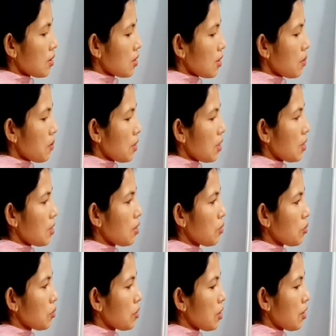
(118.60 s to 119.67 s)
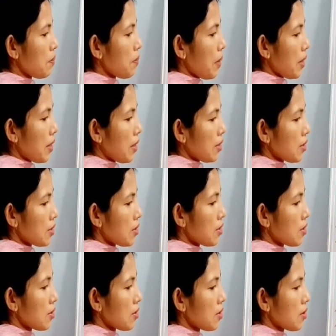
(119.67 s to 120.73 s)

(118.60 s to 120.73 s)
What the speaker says: similar to their parents.